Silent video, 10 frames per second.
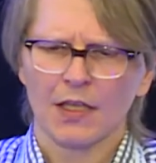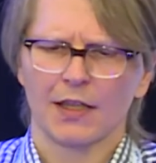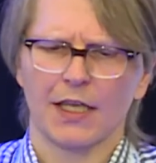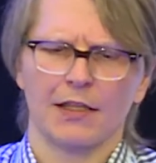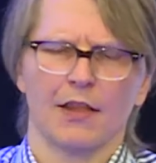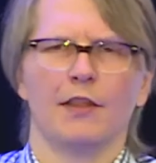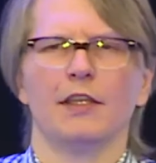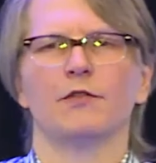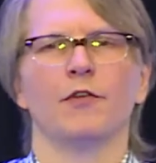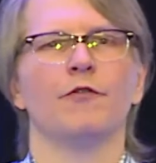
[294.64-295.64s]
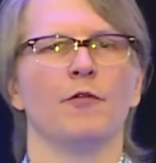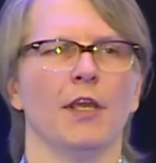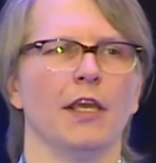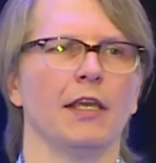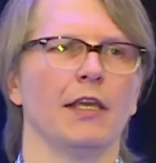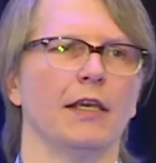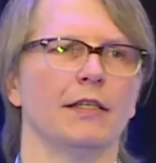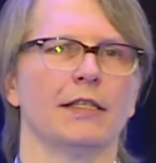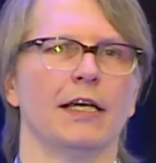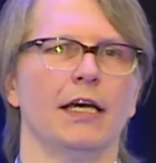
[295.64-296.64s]
The thing that's fun for me
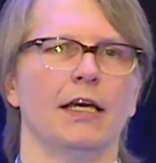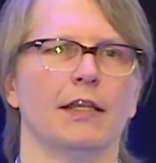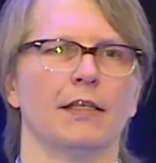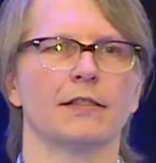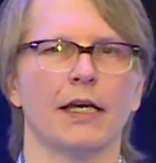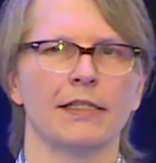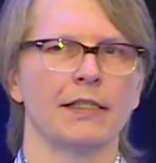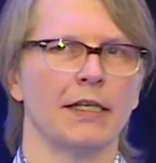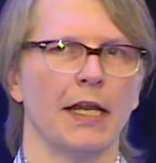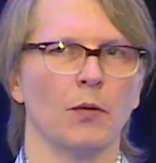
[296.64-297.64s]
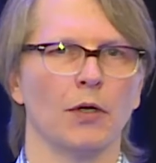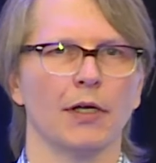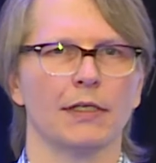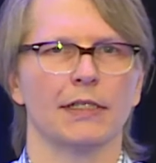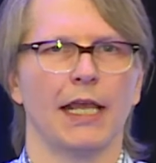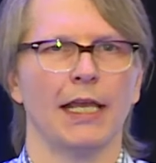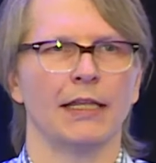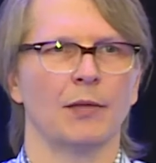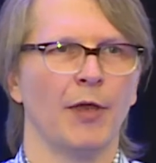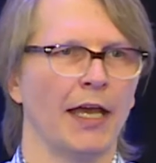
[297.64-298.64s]
is the size of the networks and
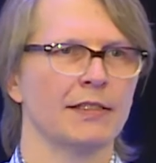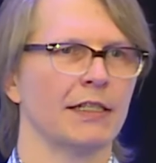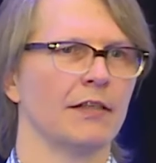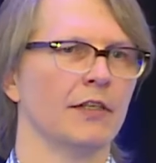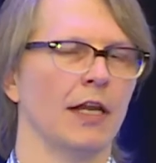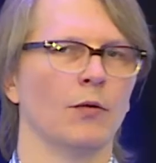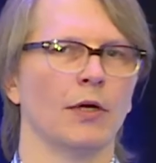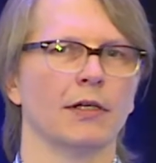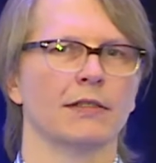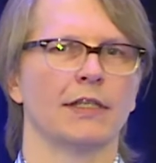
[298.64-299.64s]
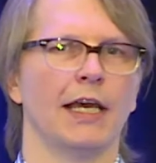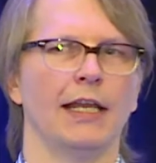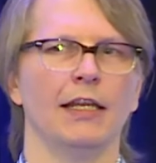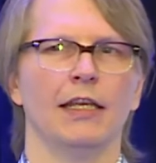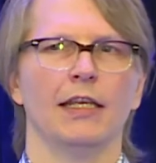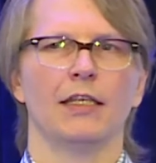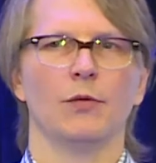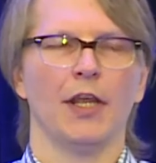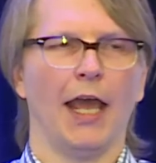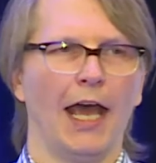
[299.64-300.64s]
the capacity of the networks. That
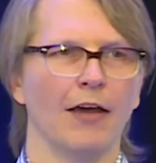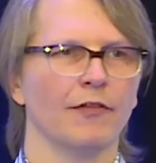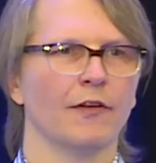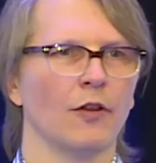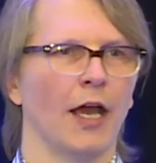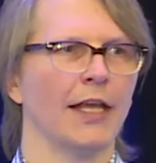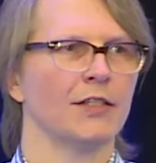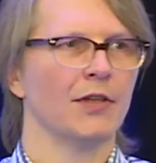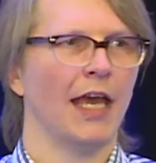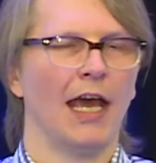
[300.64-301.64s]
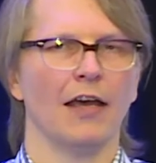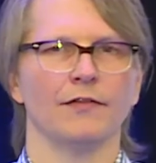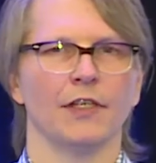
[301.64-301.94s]
when you have clients who have